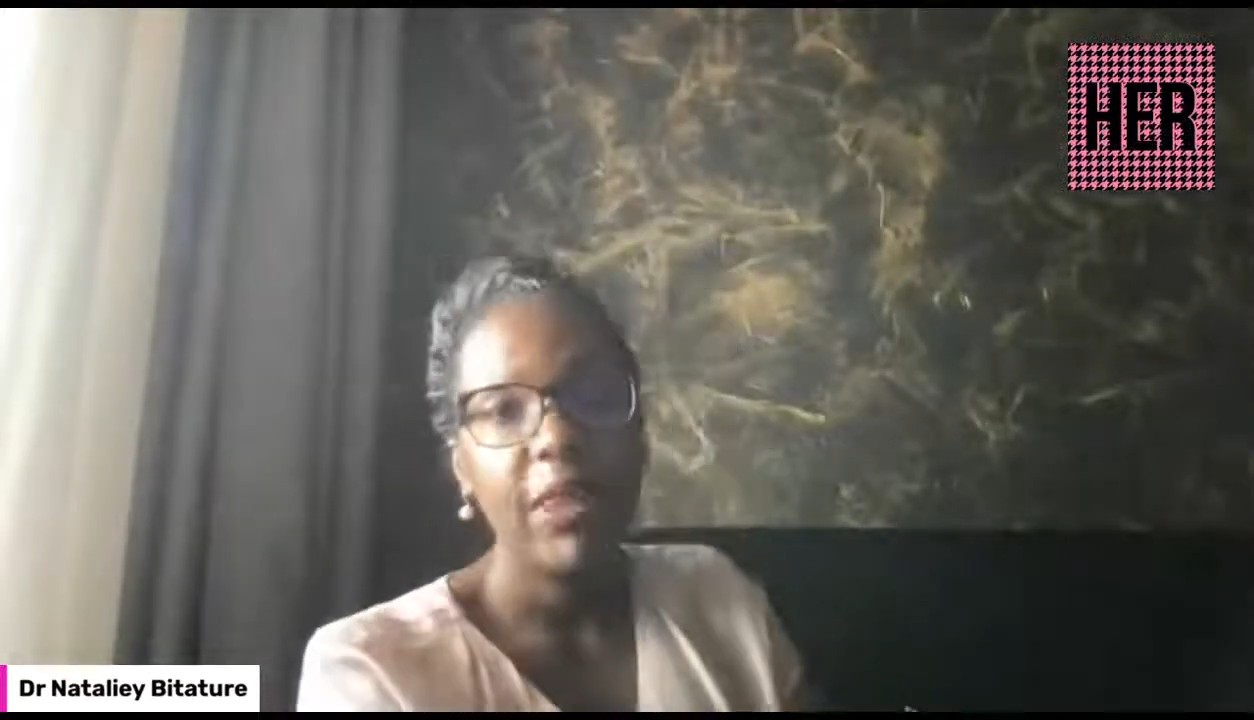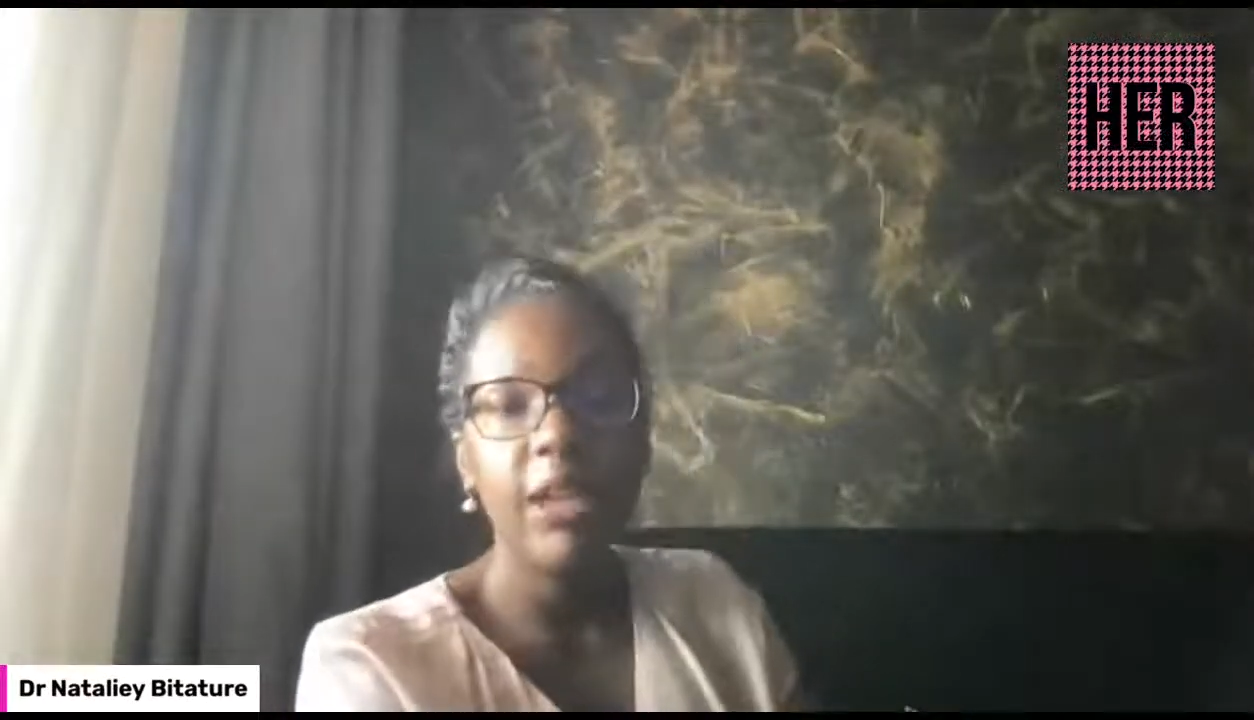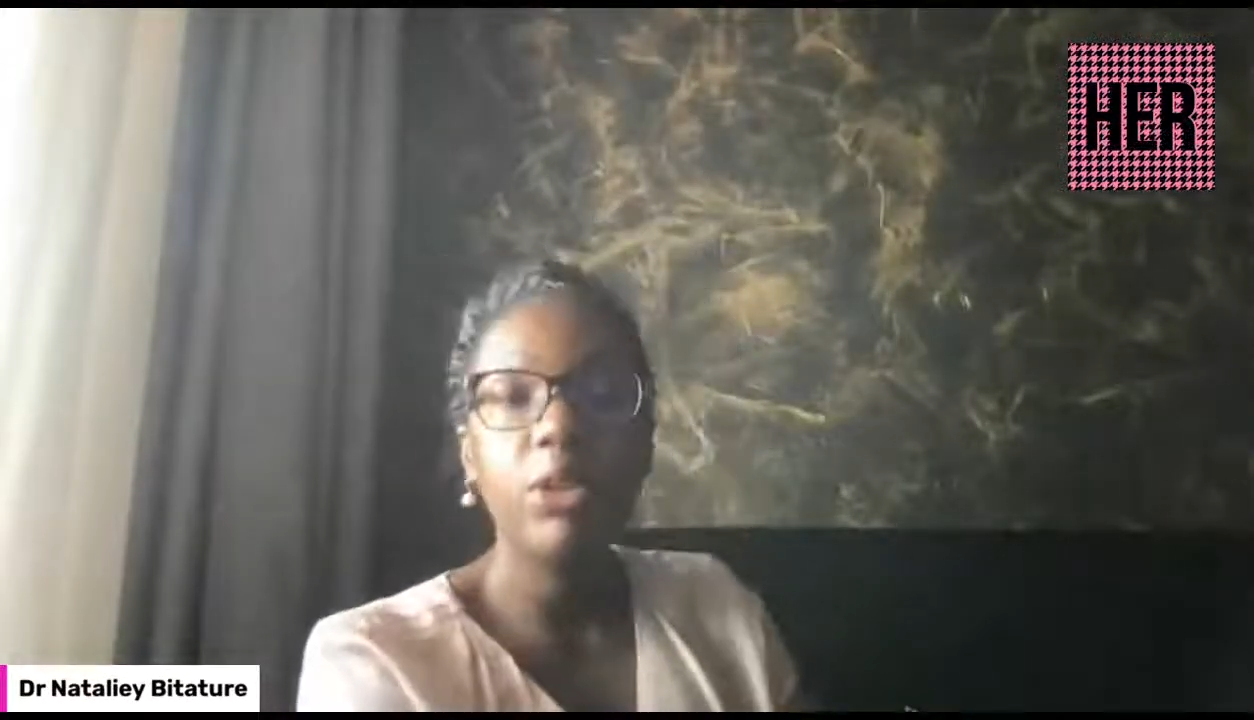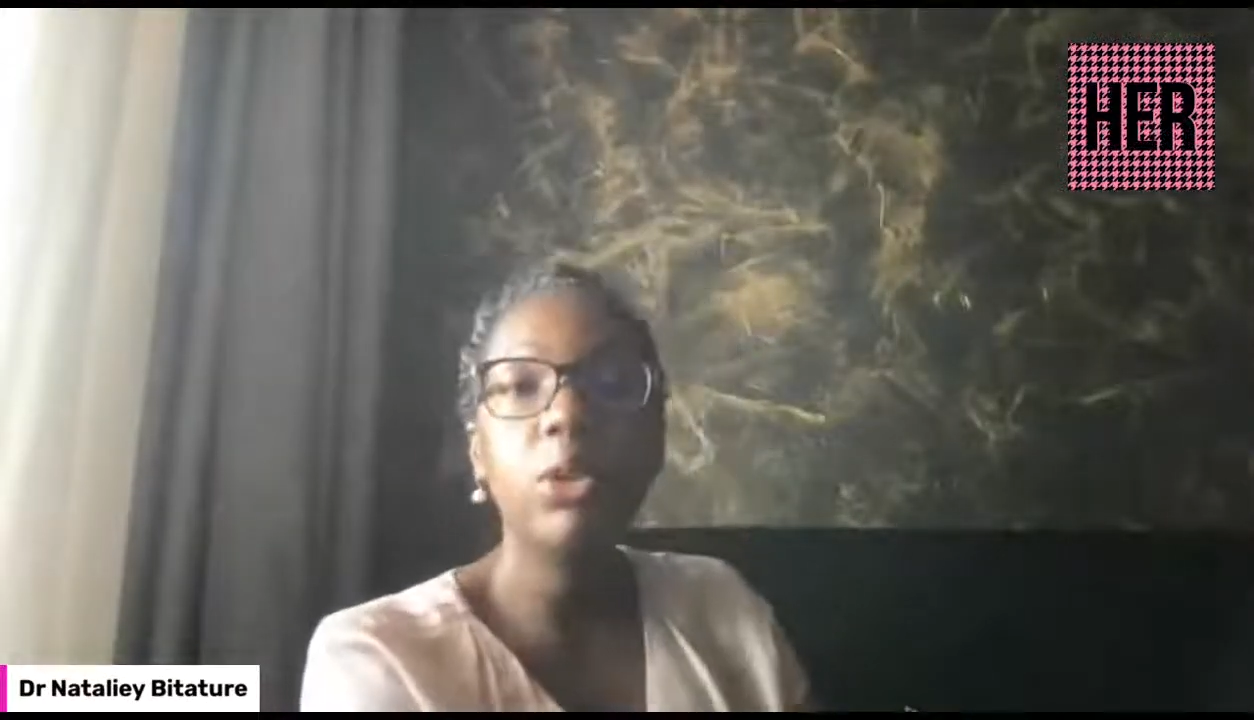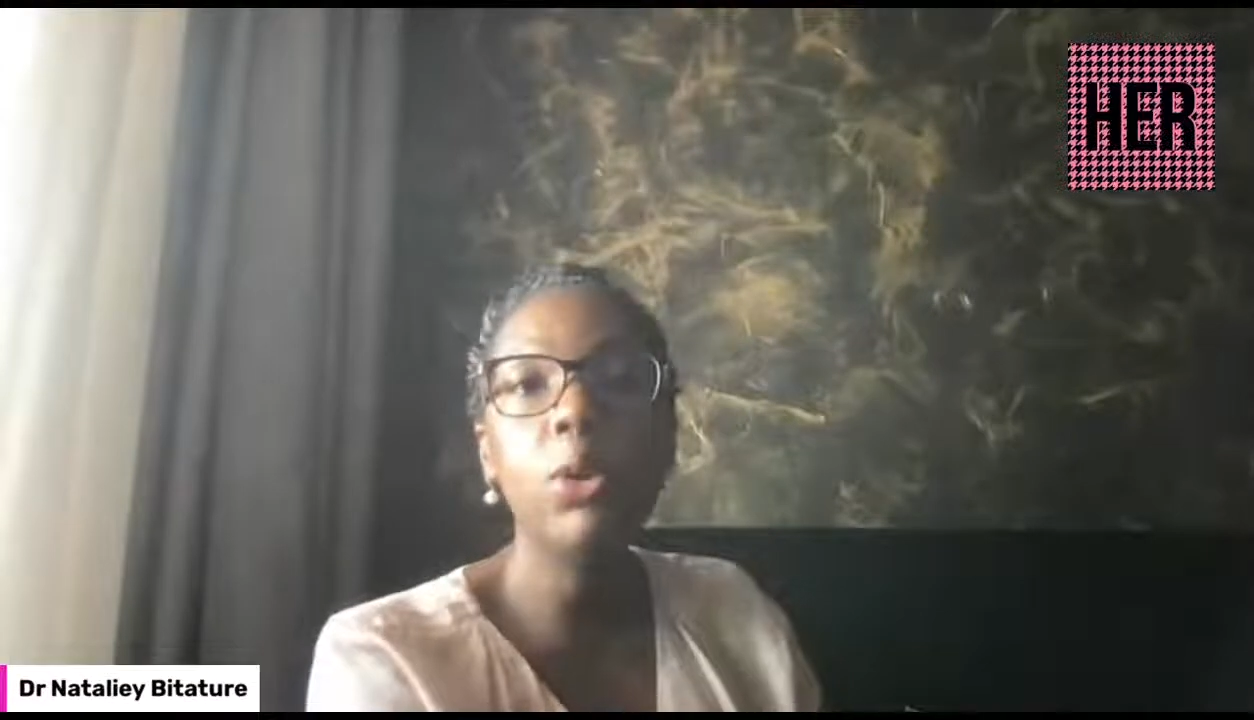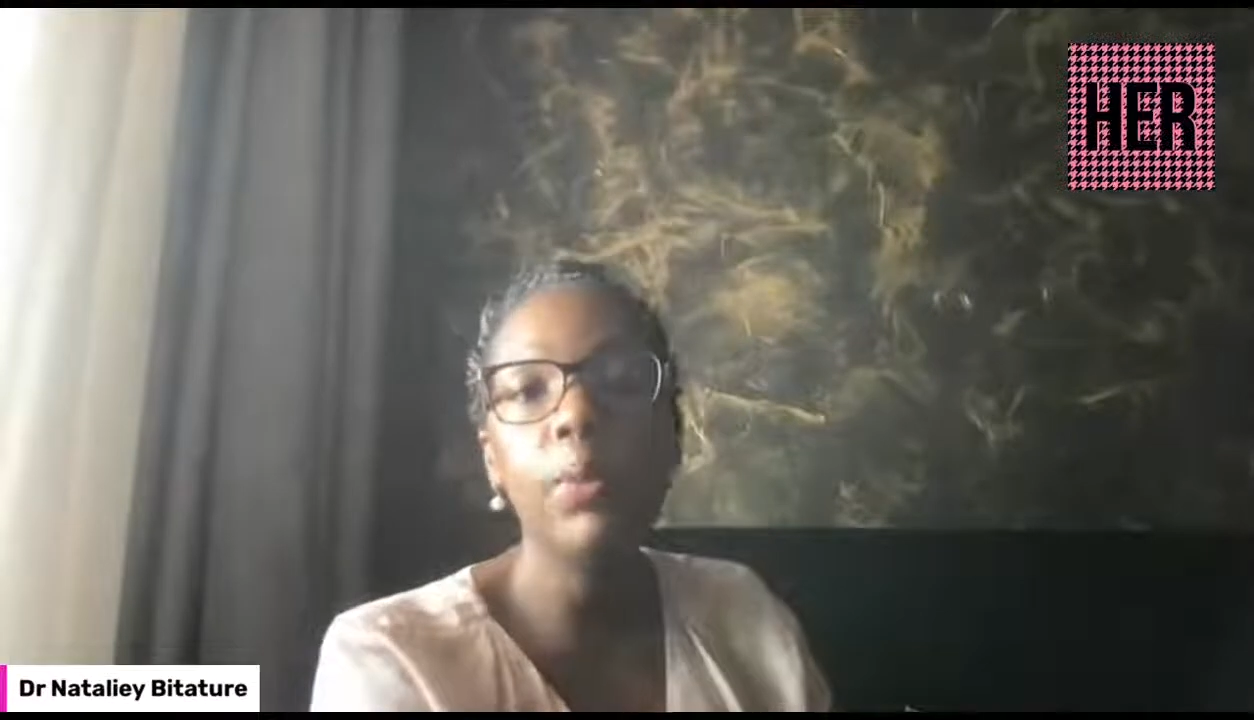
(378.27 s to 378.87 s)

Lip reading: There are so